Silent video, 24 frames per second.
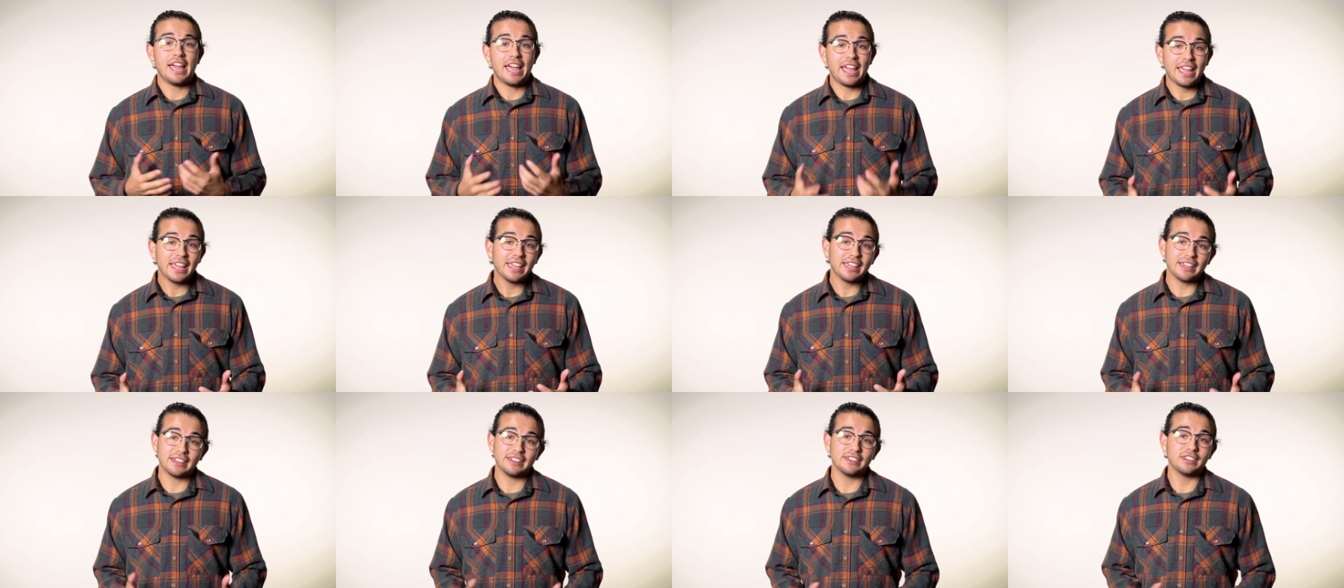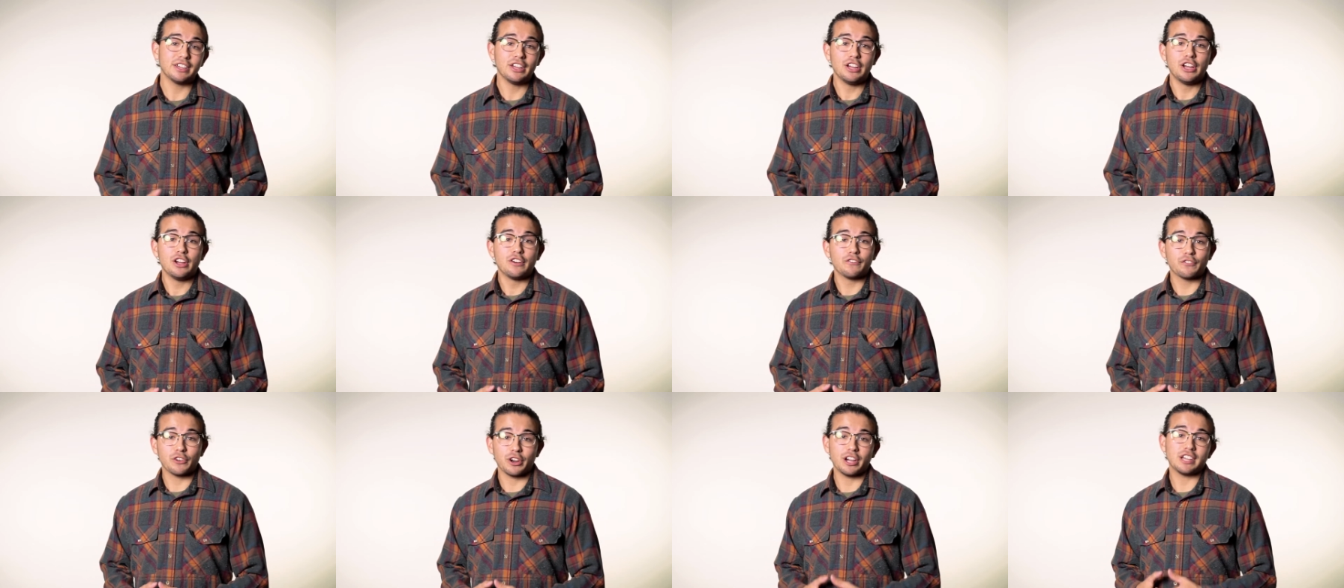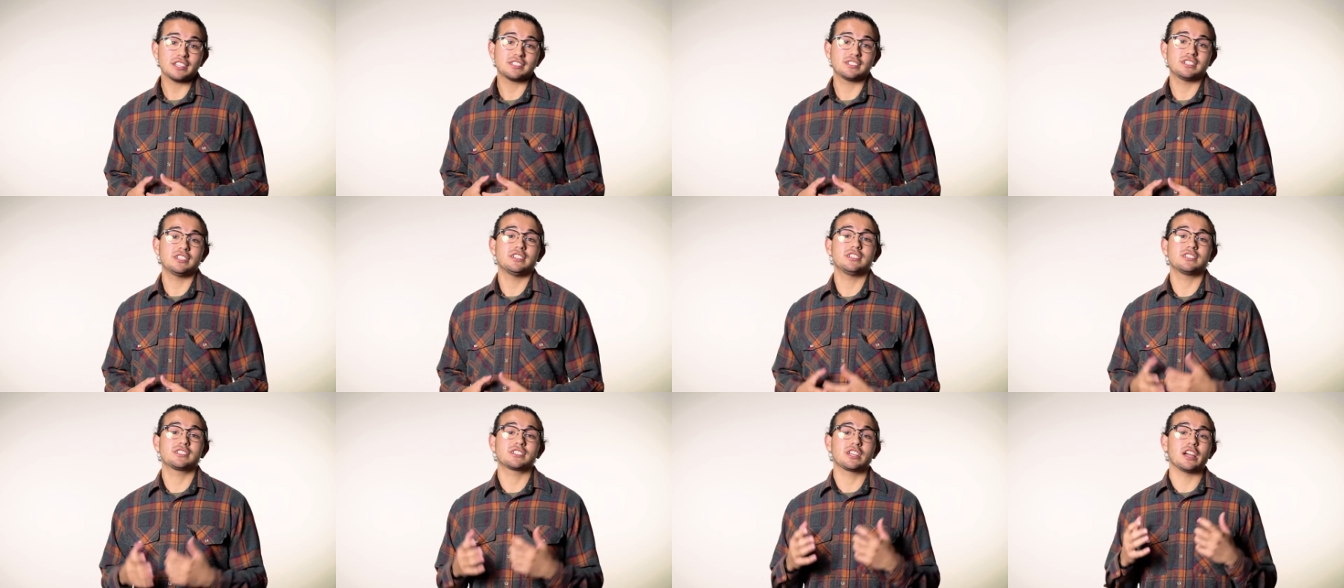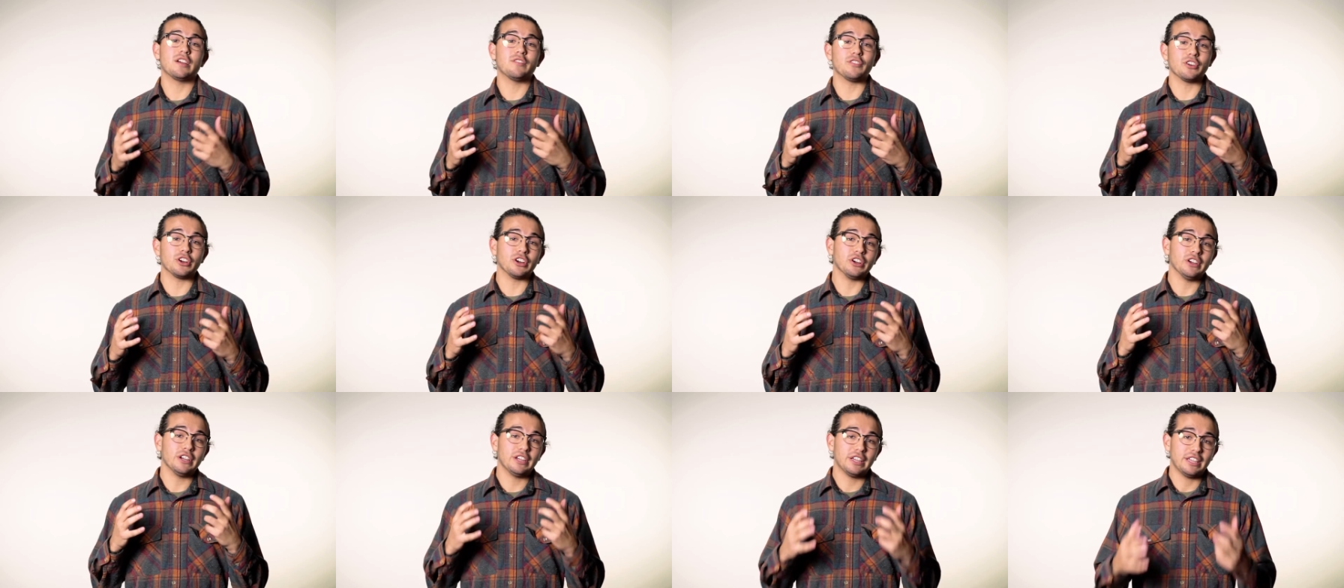and for us to
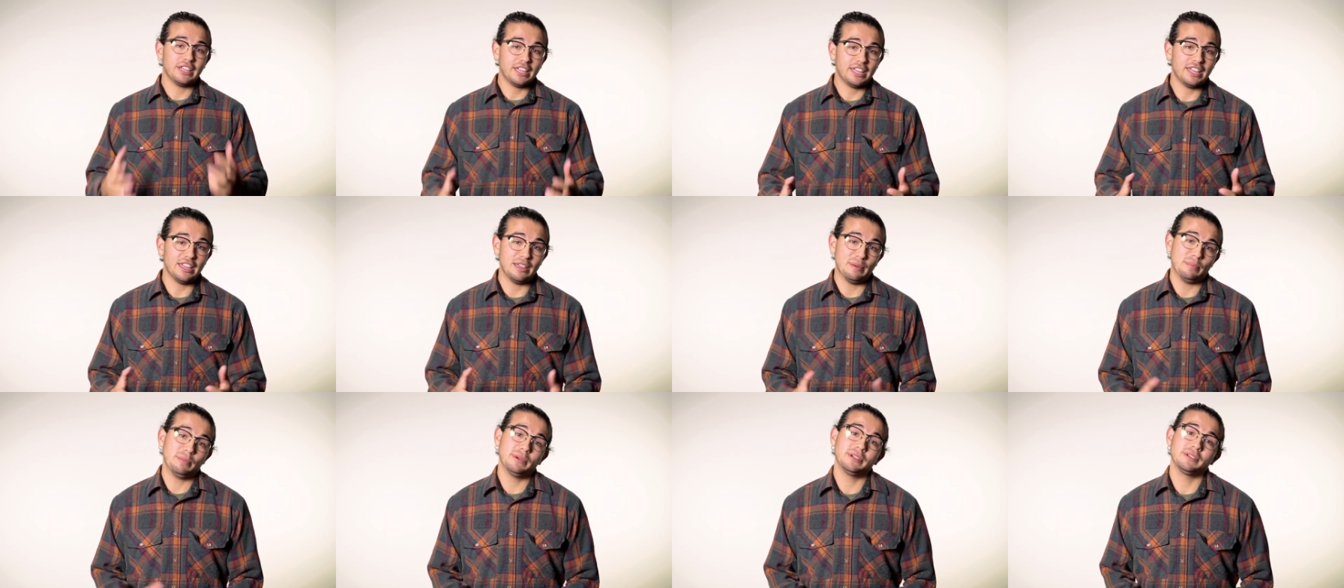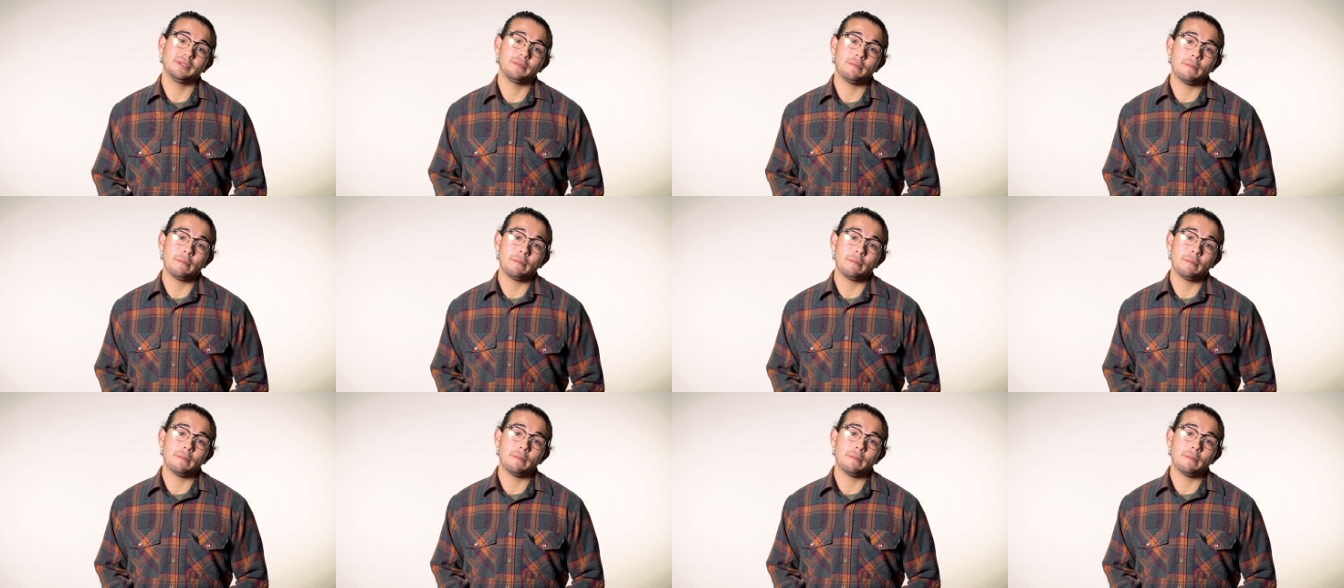discover Him.